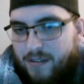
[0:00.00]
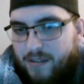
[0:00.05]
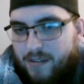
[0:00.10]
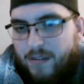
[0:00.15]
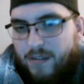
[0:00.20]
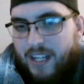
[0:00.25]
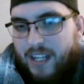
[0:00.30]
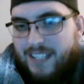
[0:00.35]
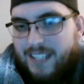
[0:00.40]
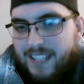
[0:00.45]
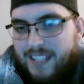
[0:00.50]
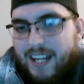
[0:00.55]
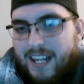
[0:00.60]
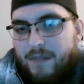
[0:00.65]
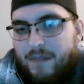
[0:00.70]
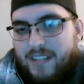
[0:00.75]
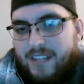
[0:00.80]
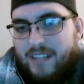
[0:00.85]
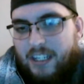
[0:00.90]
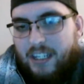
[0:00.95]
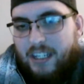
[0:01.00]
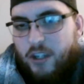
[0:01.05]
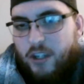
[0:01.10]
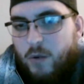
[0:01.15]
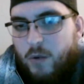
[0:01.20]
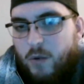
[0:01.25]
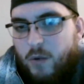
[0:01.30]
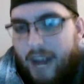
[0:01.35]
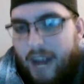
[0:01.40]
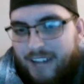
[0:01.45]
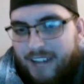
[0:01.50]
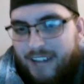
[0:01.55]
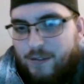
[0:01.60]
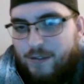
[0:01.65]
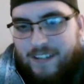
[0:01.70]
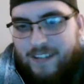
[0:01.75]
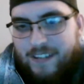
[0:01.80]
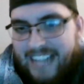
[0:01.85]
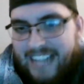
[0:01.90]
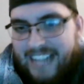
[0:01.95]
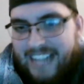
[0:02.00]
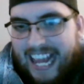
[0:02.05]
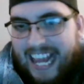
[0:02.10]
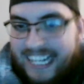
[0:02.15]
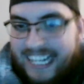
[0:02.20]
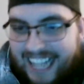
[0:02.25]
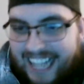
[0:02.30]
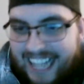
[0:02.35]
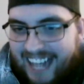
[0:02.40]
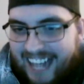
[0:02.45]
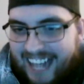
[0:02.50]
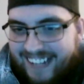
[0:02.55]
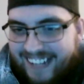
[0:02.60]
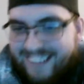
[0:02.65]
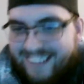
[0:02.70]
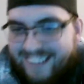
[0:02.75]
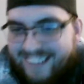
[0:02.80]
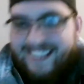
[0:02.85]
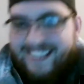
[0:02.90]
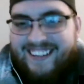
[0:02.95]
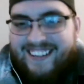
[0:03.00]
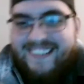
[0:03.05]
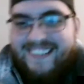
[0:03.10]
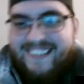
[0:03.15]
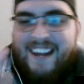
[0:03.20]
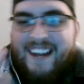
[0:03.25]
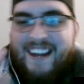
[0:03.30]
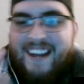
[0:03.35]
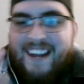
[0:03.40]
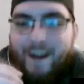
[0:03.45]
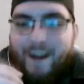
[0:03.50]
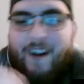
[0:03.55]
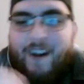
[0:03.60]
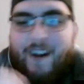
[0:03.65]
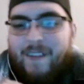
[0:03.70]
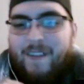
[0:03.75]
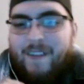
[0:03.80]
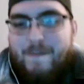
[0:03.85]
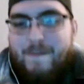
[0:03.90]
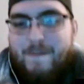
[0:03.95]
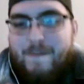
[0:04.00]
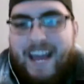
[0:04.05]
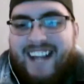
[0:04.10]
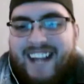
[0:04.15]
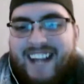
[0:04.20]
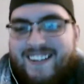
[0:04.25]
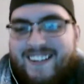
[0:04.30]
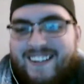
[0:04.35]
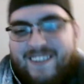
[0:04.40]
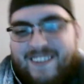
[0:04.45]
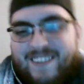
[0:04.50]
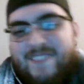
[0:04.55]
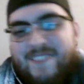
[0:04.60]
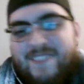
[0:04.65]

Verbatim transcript: So they said it was like two extra natty daddies. Like it said it right on the package, and I'm